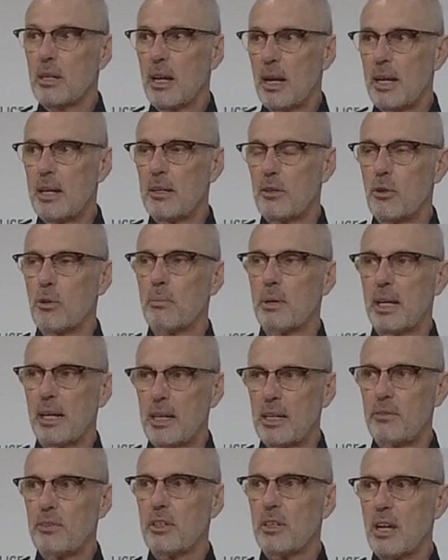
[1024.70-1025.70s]
in your
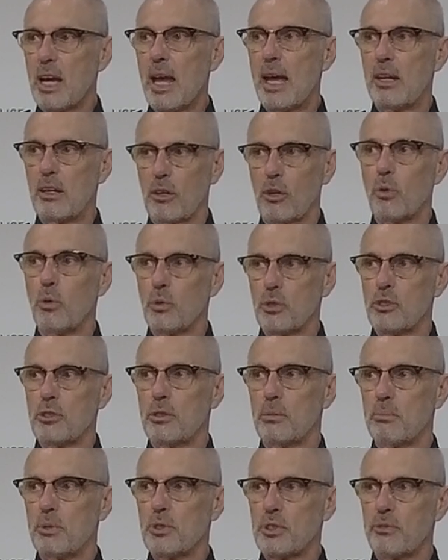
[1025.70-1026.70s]
behaviour and it causes
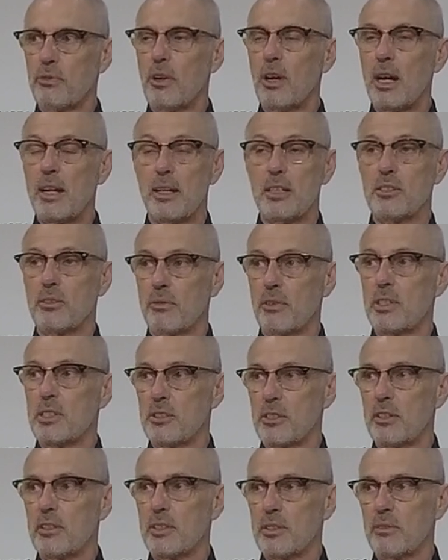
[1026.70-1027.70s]
a bushfire, that's a very
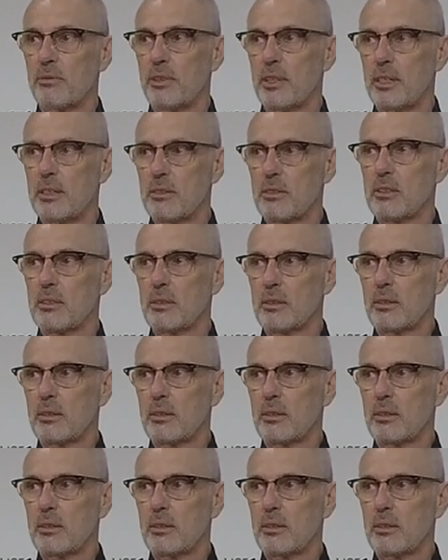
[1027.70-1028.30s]
serious offence.